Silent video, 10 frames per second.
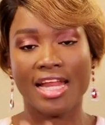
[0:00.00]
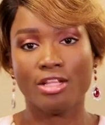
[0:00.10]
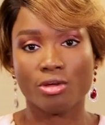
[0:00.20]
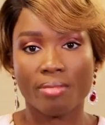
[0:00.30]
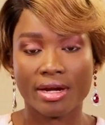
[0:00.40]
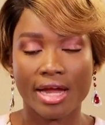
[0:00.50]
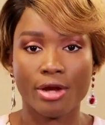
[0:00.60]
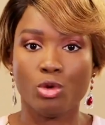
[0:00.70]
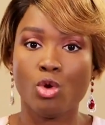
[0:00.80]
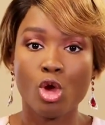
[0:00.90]
let your partner
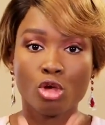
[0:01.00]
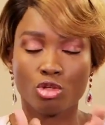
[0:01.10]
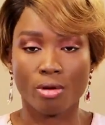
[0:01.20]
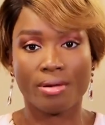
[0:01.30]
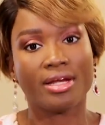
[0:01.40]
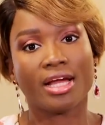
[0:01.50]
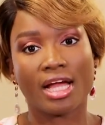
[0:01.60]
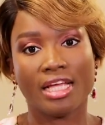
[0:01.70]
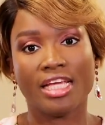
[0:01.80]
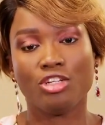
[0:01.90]
know so your partner
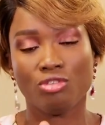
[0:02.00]
can get